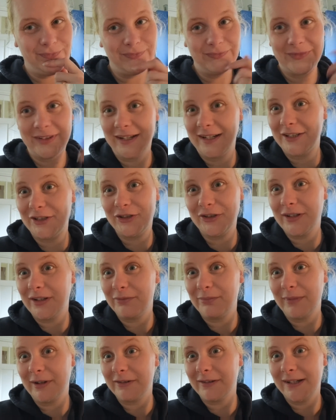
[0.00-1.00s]
Then I should have
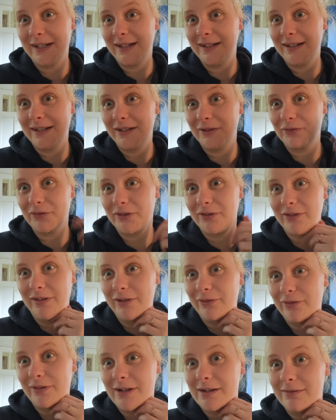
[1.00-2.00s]
marinated it for
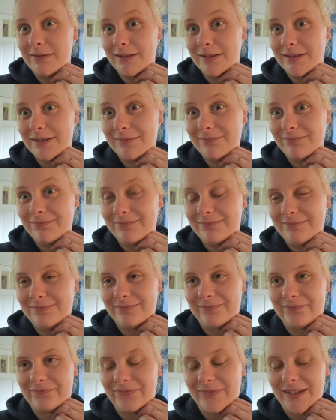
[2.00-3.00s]
24 hours.
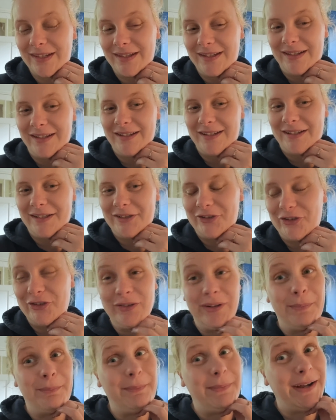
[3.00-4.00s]
So
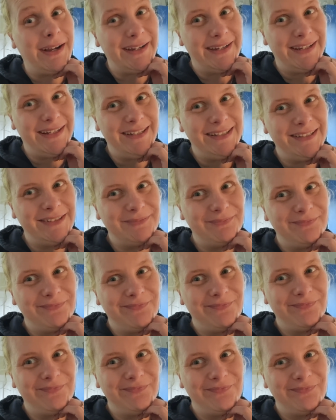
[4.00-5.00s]
I might
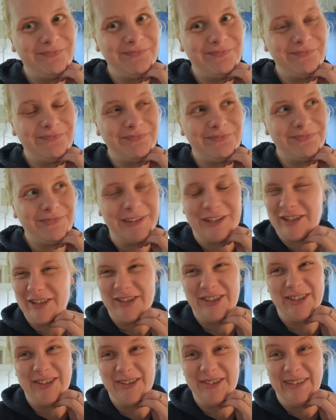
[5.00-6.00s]

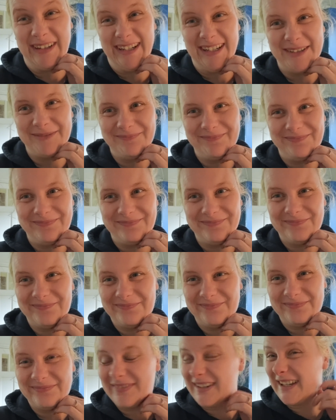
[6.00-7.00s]
just do it.
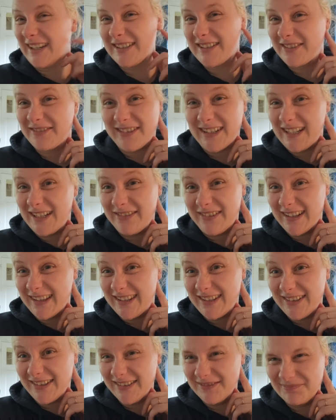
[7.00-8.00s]
Because I really want
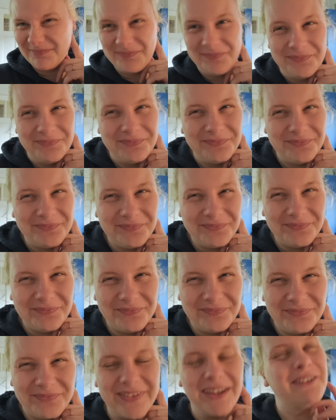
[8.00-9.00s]
to.
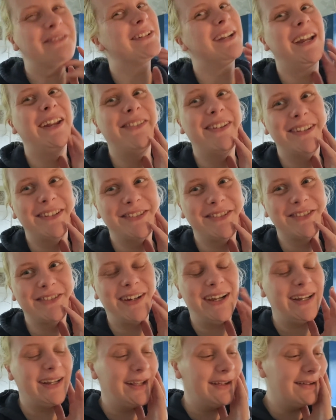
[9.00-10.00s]
I really want to
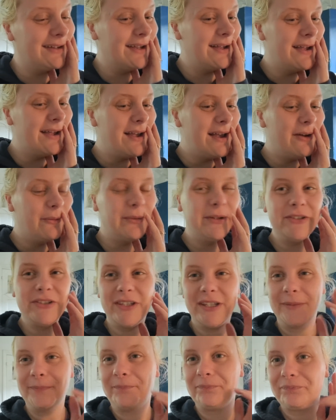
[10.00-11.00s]
try now. We'll
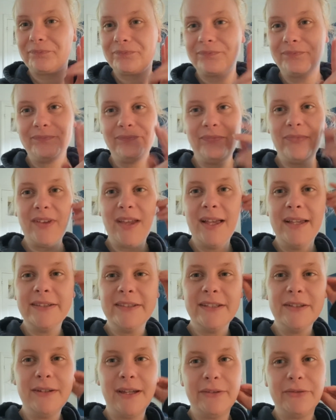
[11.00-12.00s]
see. I
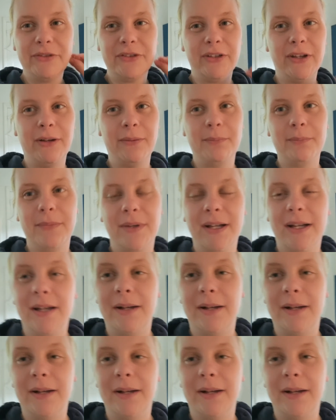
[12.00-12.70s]
still have some